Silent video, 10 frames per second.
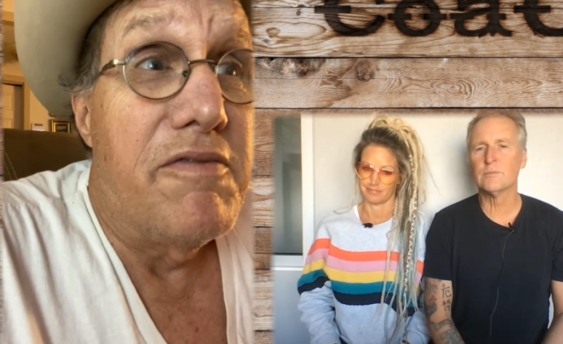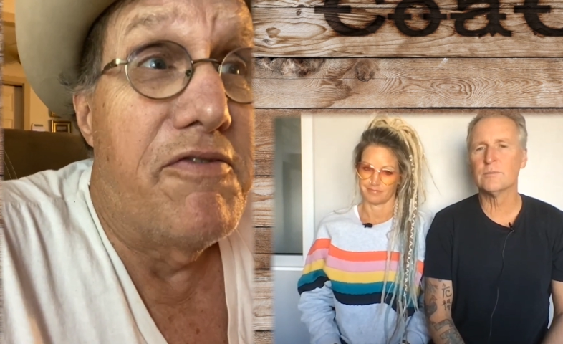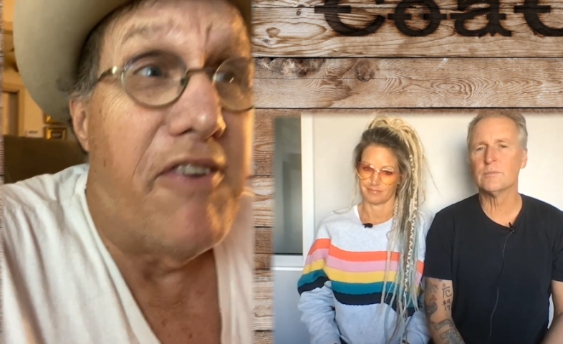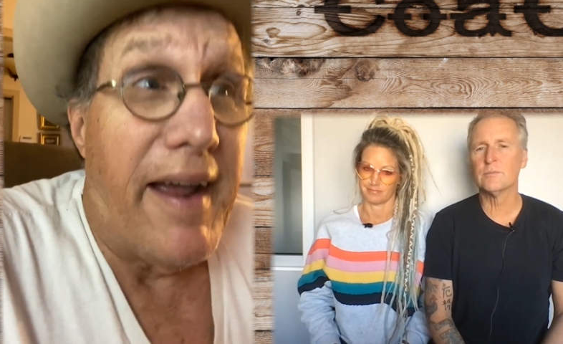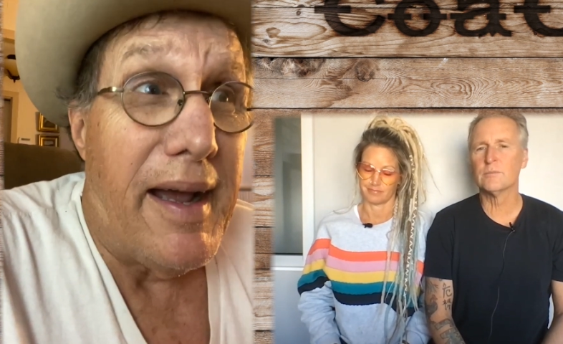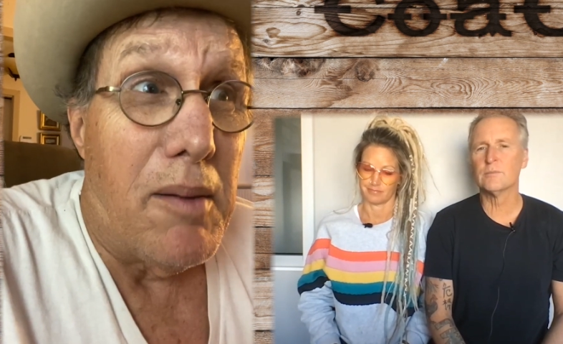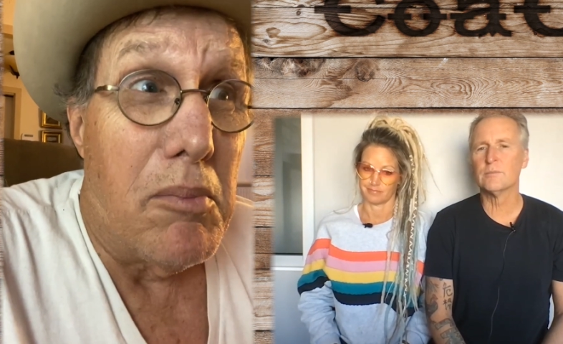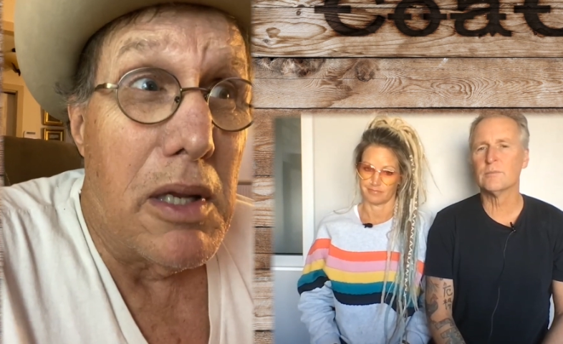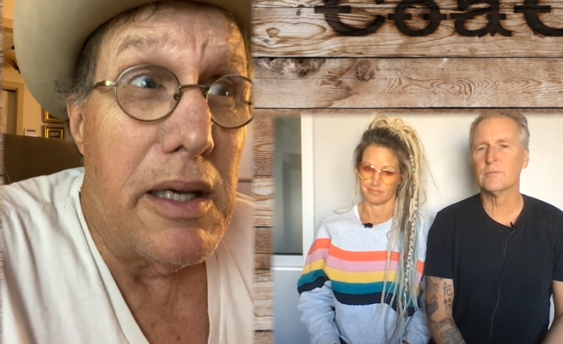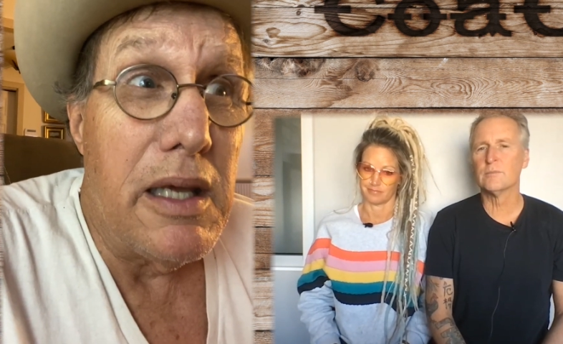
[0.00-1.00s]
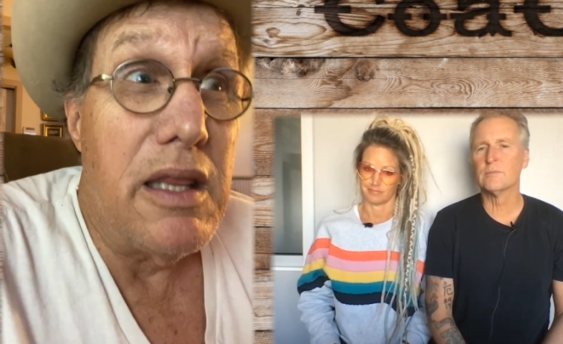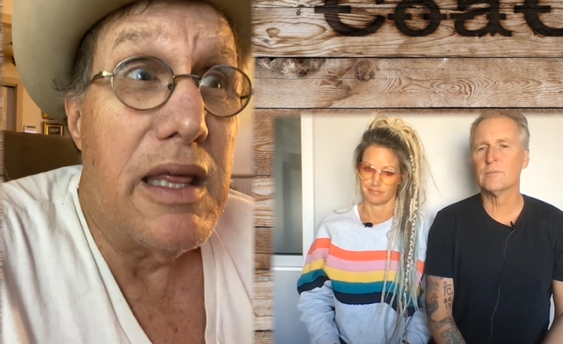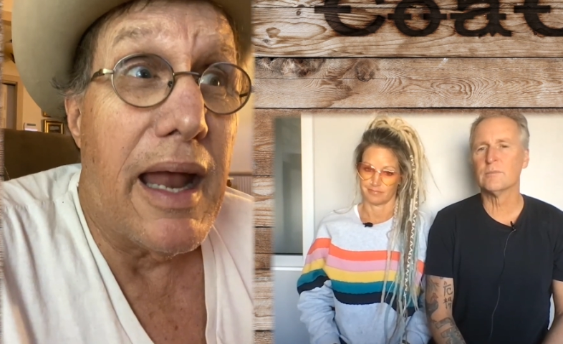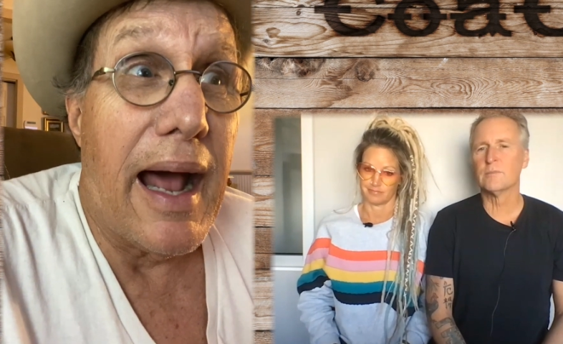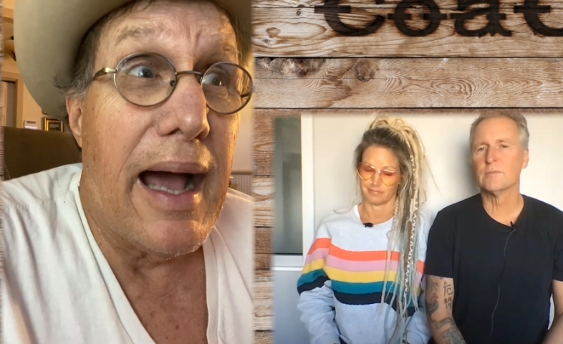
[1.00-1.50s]
Speaker 1: the family
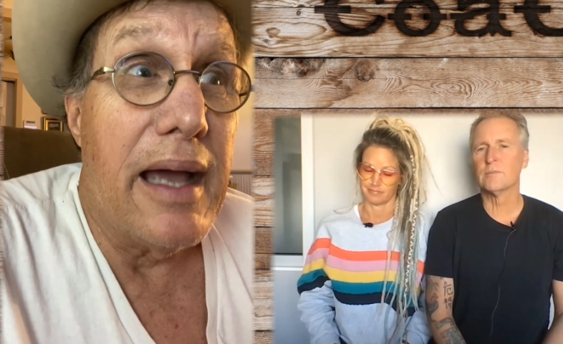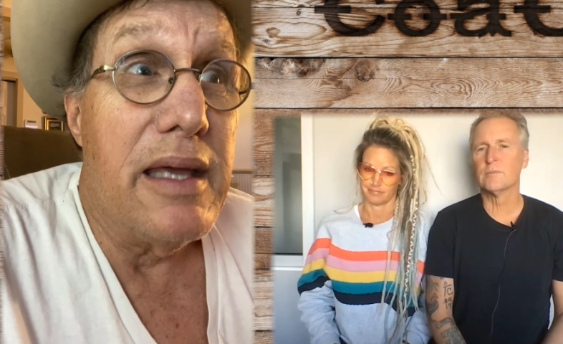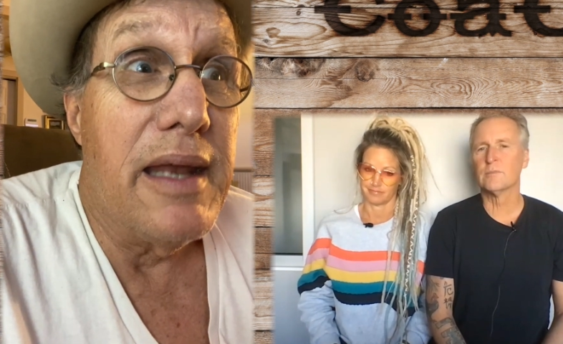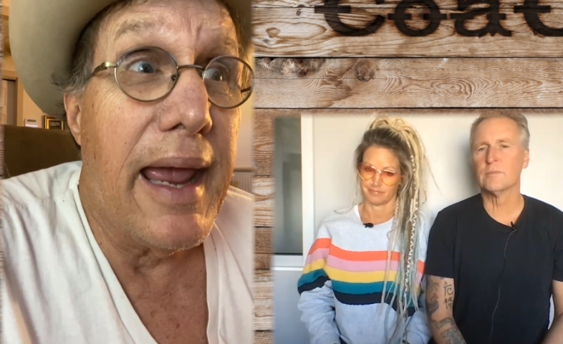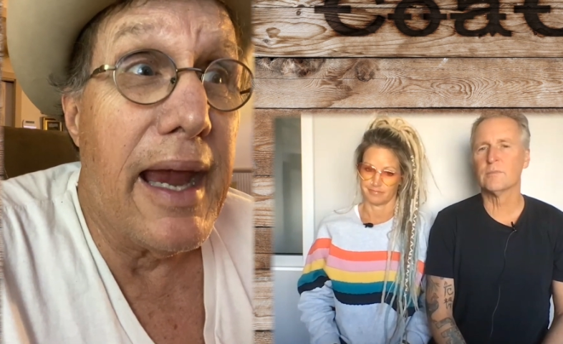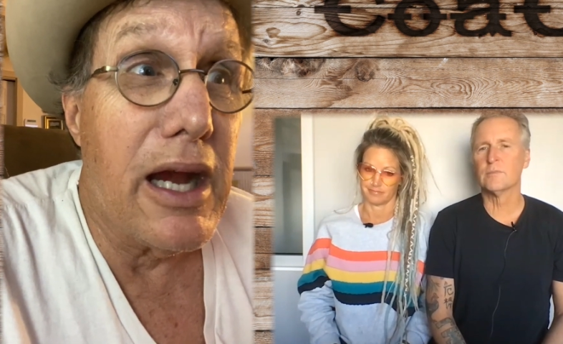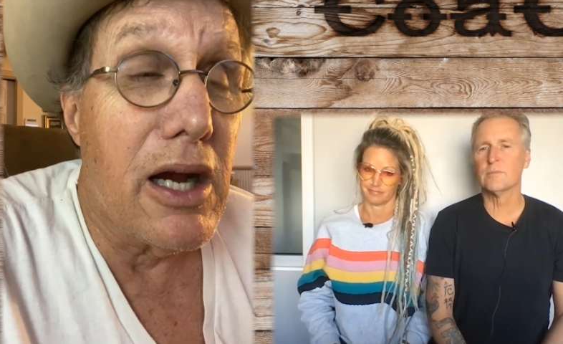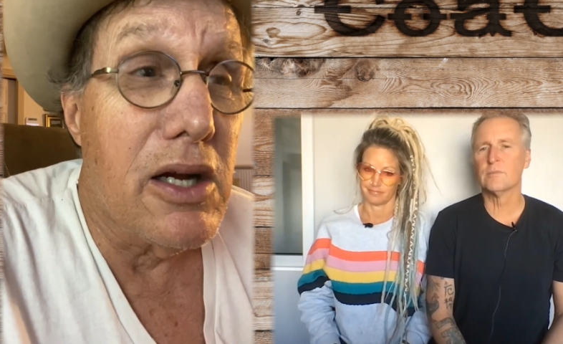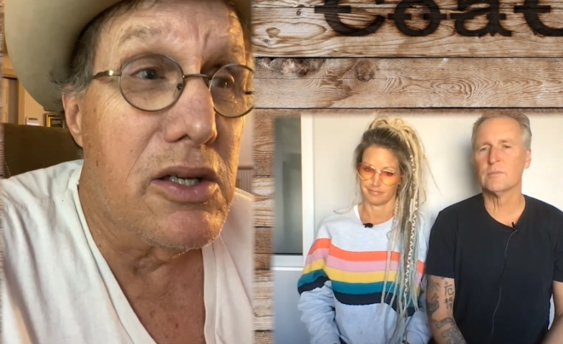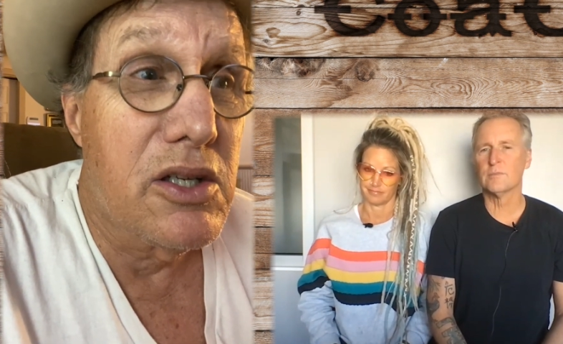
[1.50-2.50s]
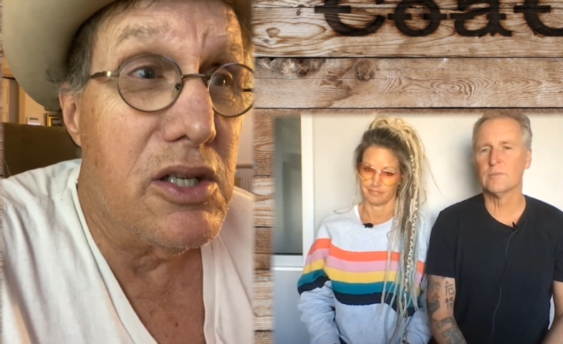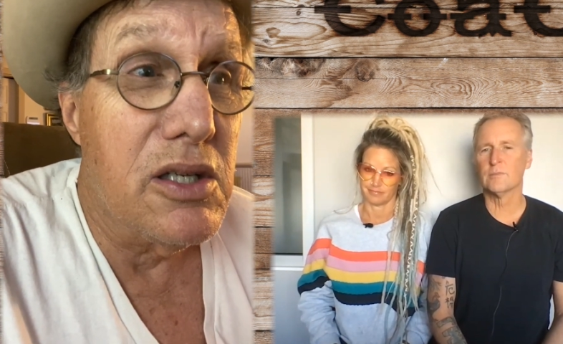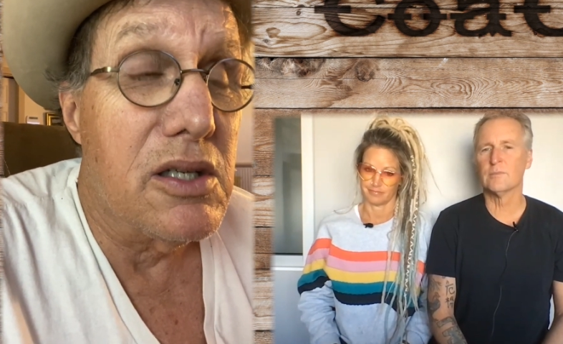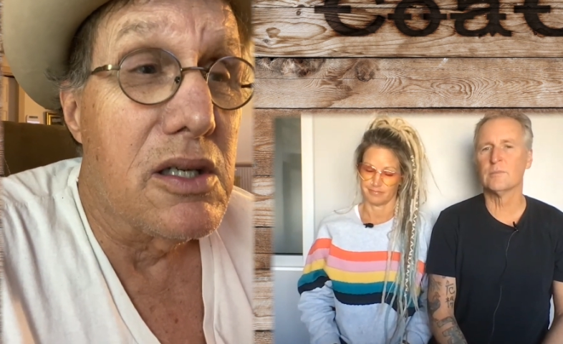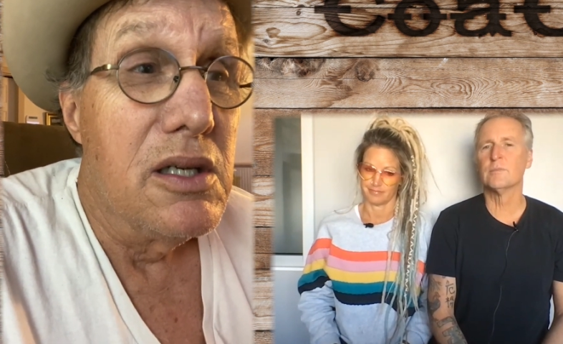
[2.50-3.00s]
that I
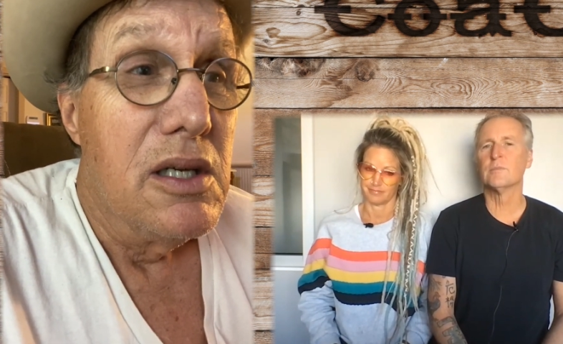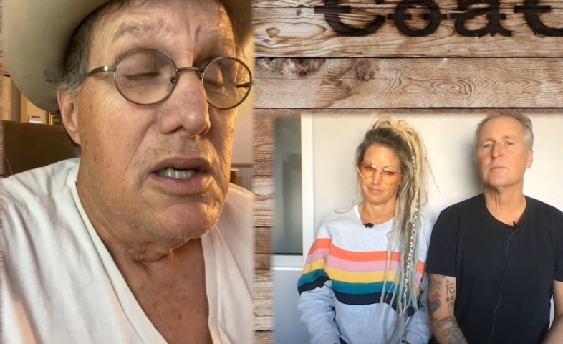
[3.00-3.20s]
inherited,